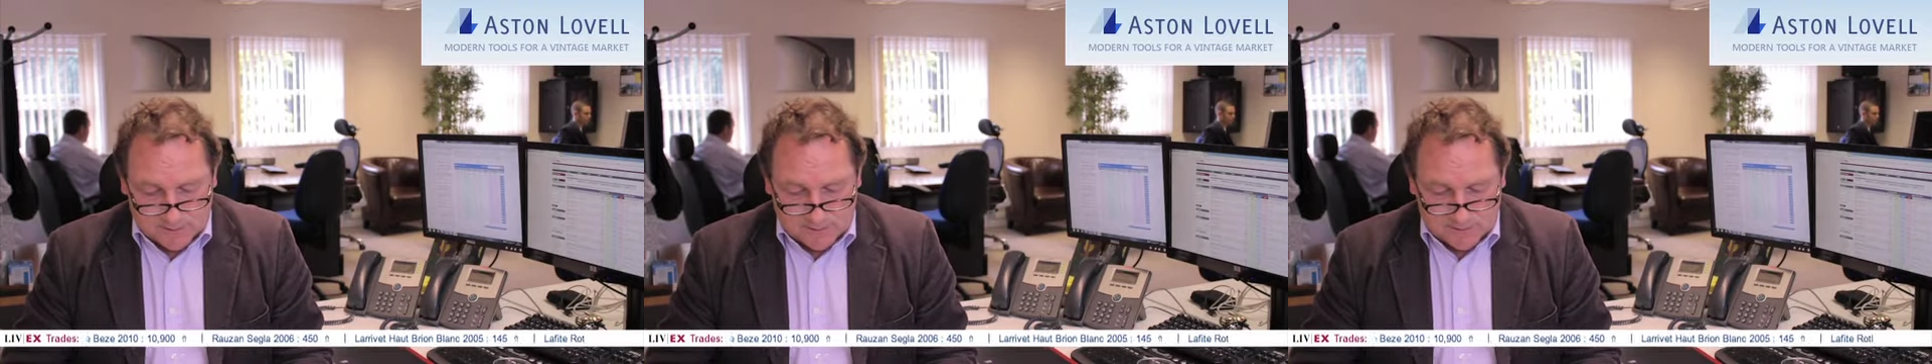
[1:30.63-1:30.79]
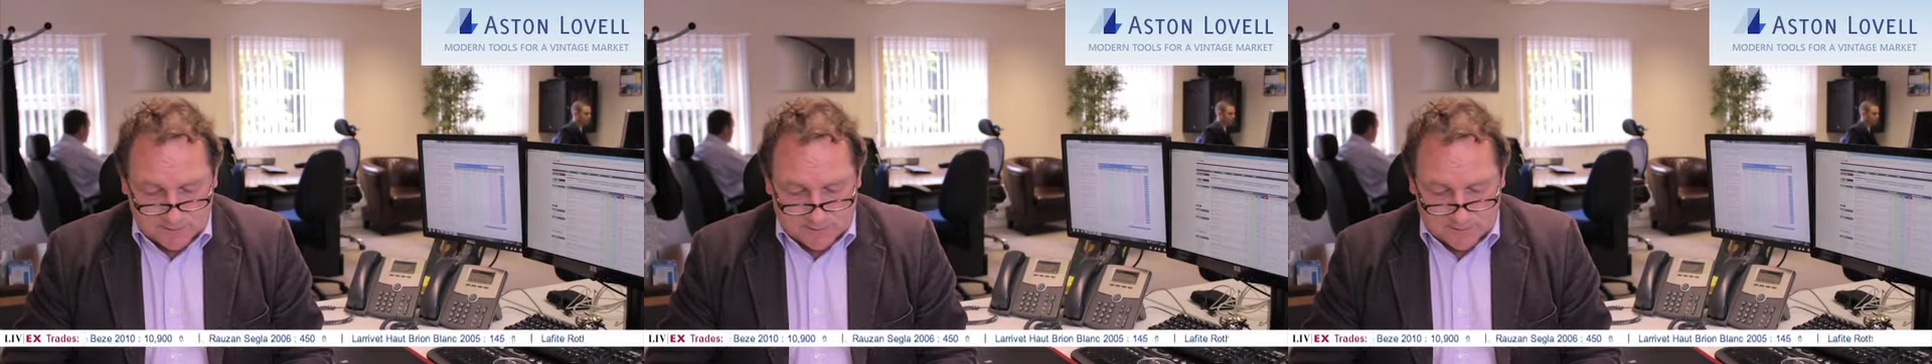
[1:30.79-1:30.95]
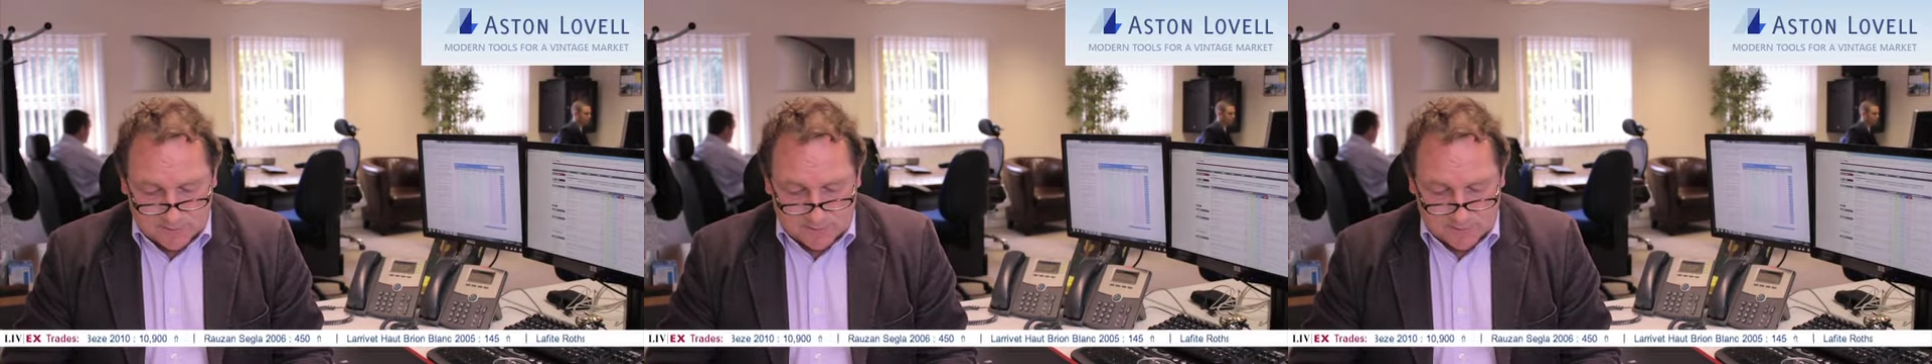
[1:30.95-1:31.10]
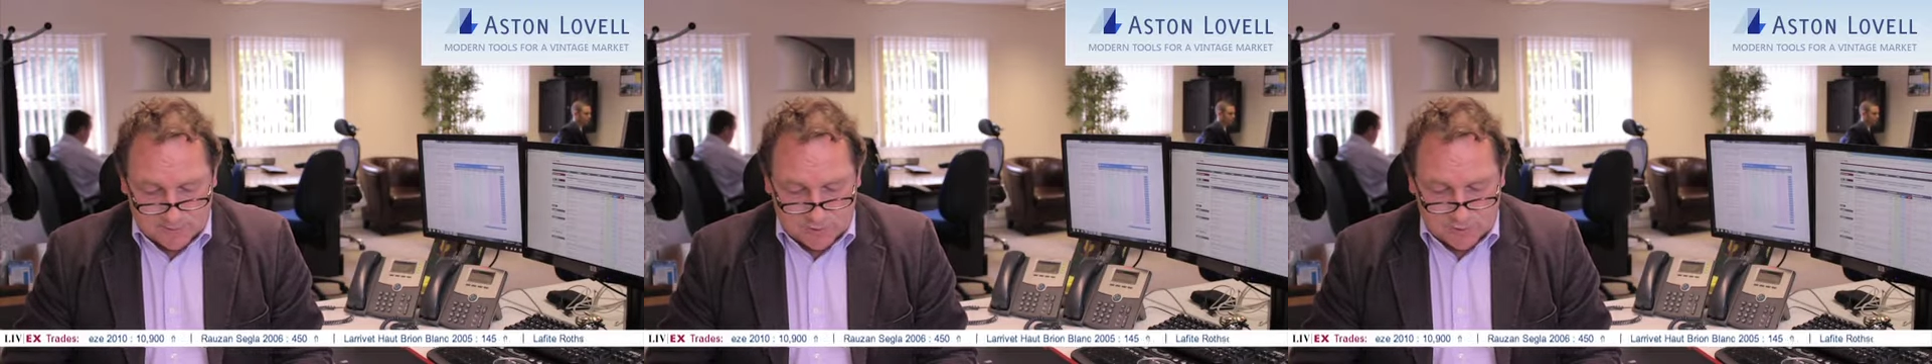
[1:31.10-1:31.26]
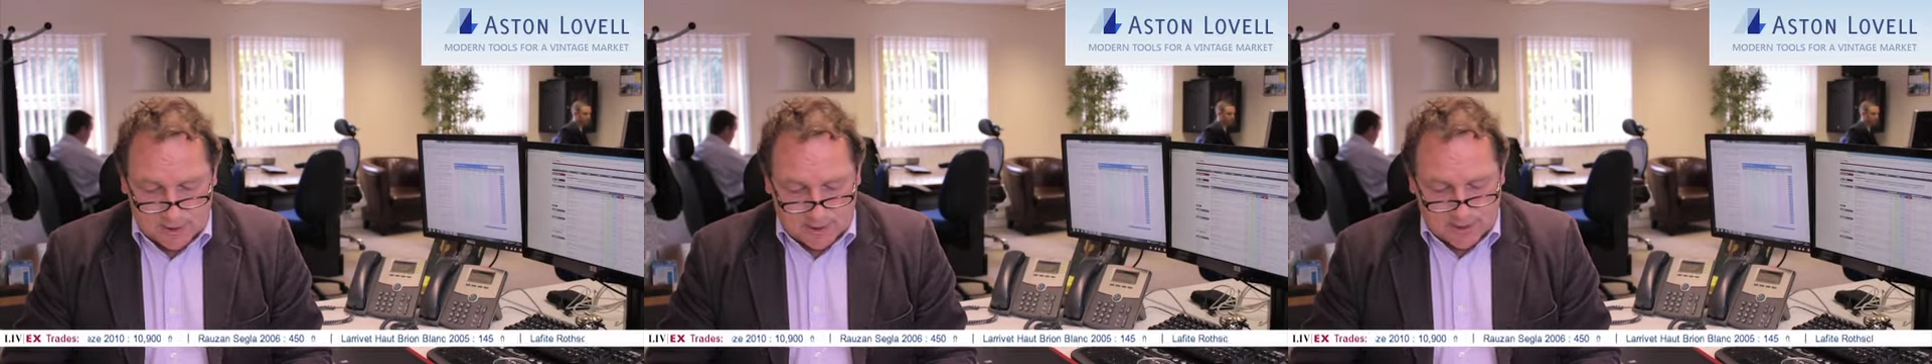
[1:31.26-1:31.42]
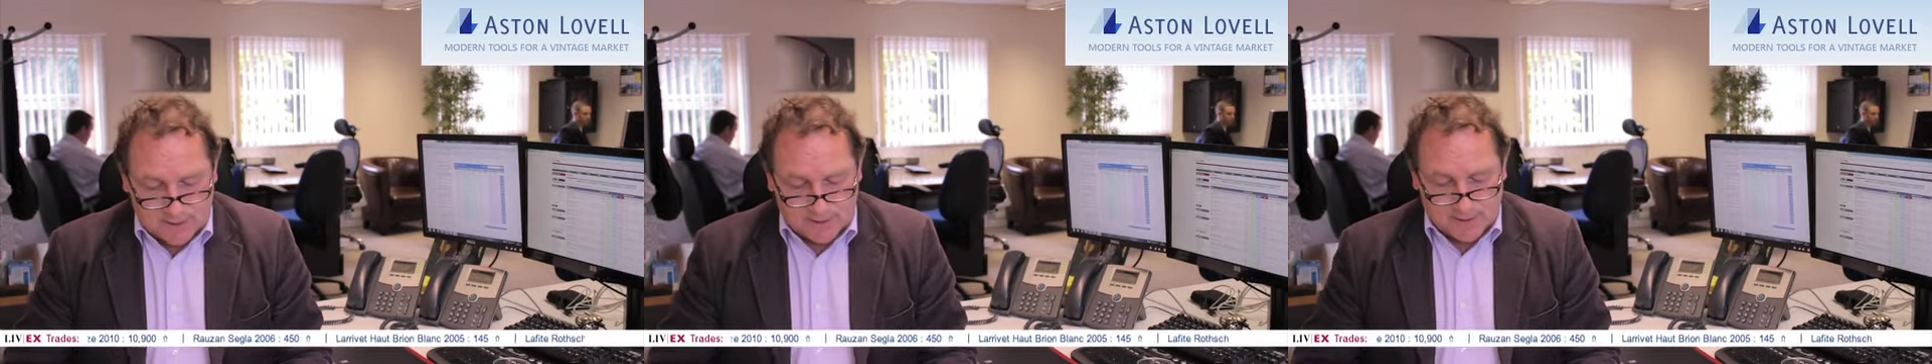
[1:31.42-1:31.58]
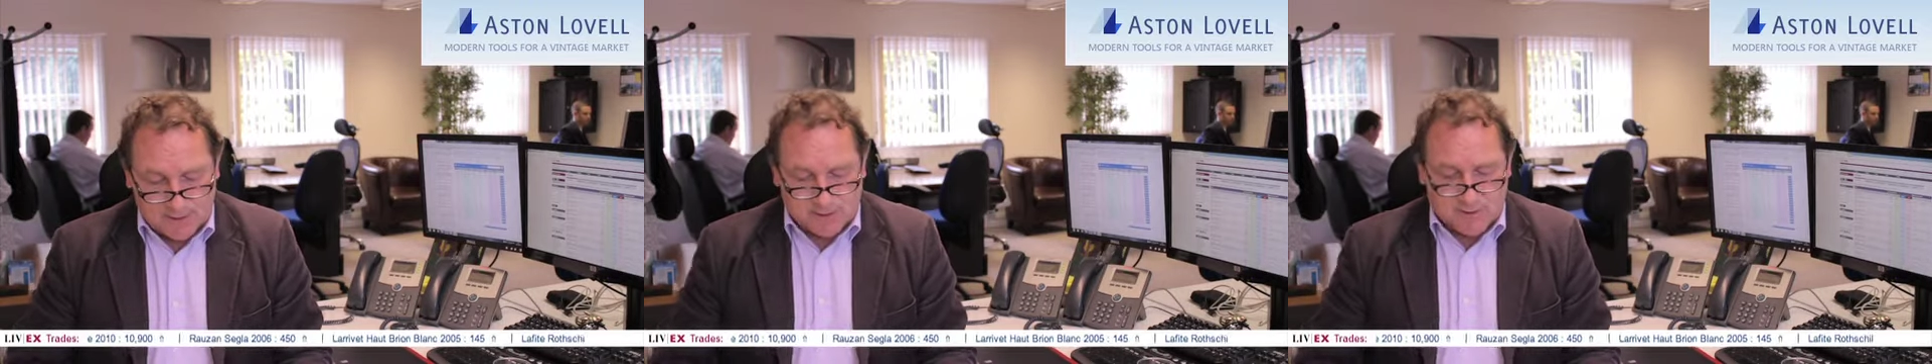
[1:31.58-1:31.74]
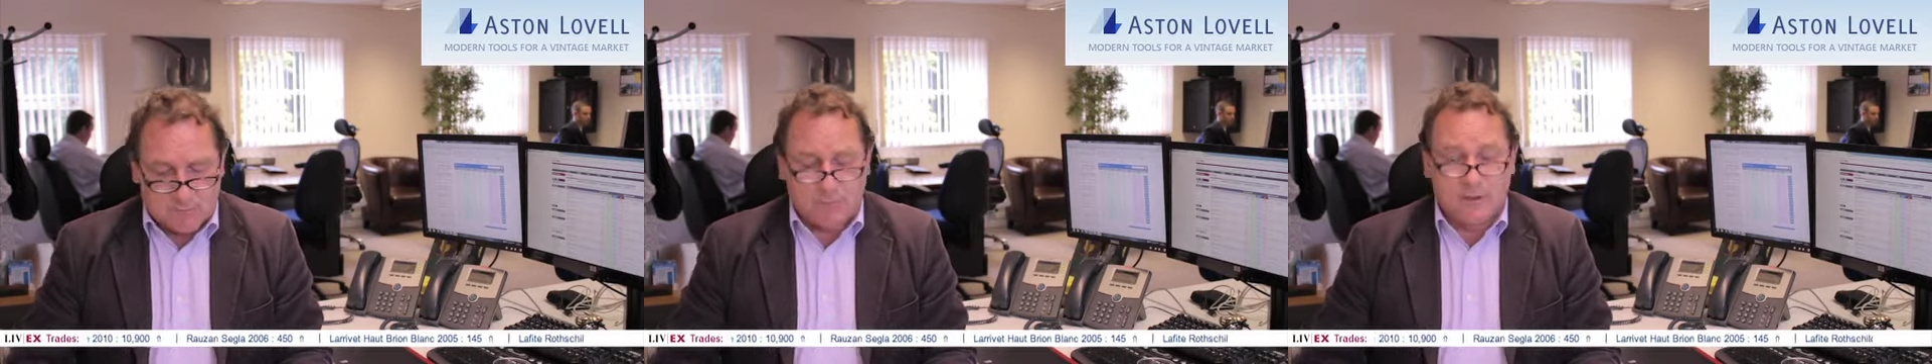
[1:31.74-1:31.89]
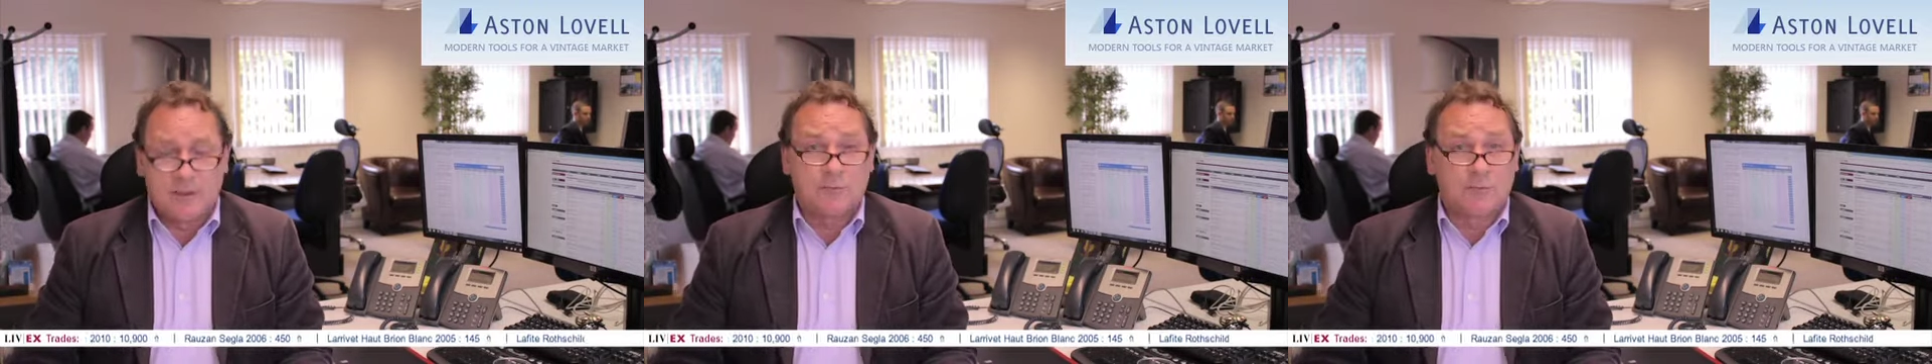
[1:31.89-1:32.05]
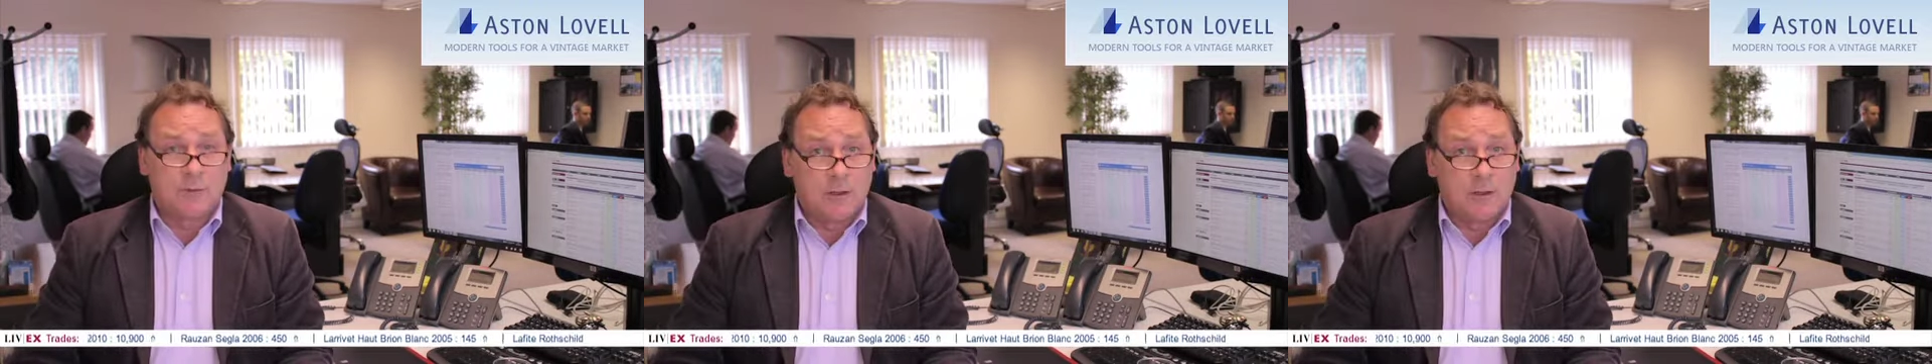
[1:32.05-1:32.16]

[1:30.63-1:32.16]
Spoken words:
start to change as the bids